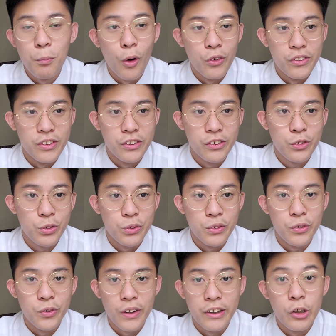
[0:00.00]
bonded
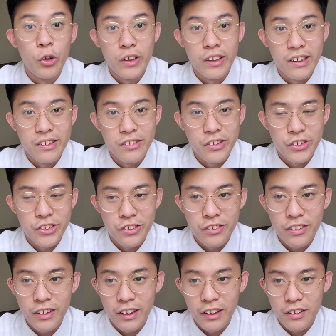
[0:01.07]
to an
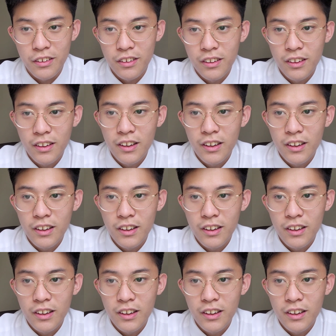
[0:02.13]
organization and